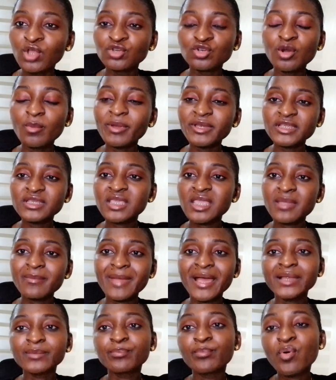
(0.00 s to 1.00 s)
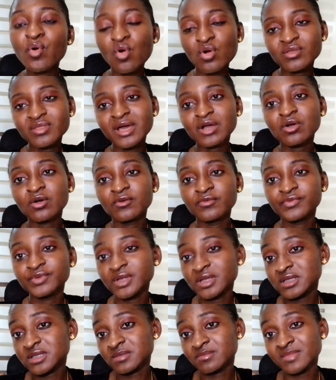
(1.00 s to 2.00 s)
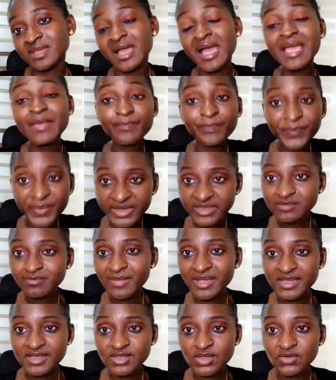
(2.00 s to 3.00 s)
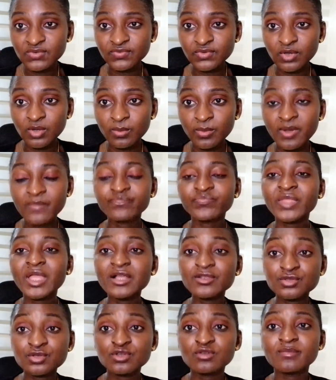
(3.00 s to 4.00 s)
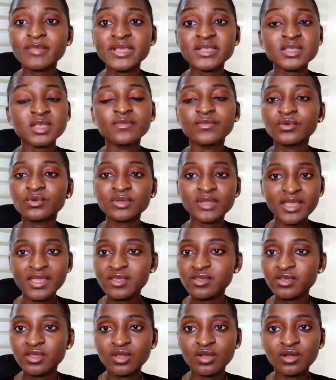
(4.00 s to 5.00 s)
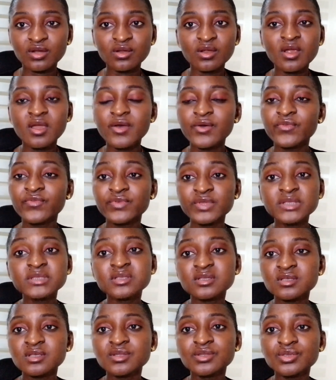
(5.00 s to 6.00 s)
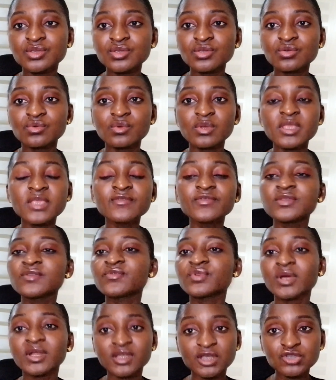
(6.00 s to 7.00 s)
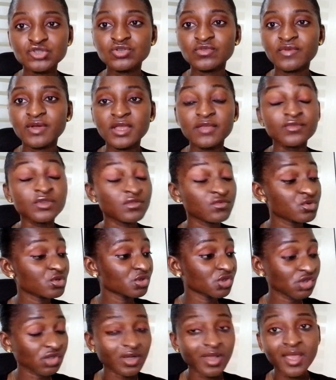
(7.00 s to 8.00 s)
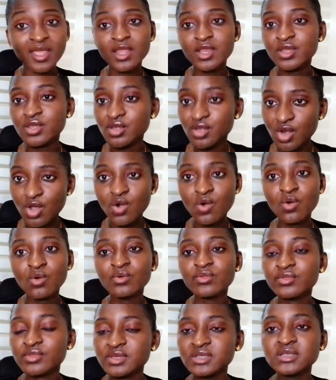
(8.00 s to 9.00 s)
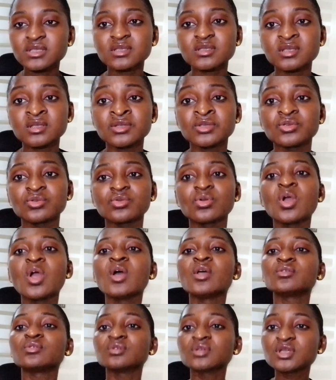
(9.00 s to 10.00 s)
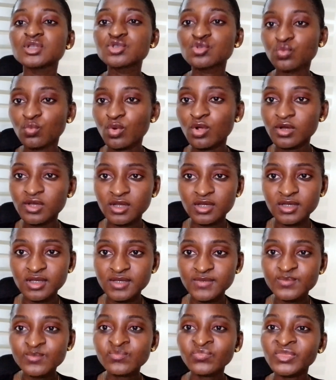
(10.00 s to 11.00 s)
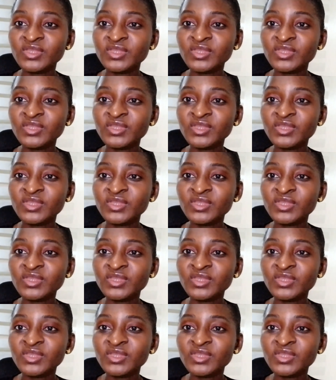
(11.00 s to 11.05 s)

Nobody came and poured that confidence in me. I picked myself up and told myself, hey girl, this isn't you. Even if you're an introvert, even if you're shy, no, this isn't you. You need to work at it.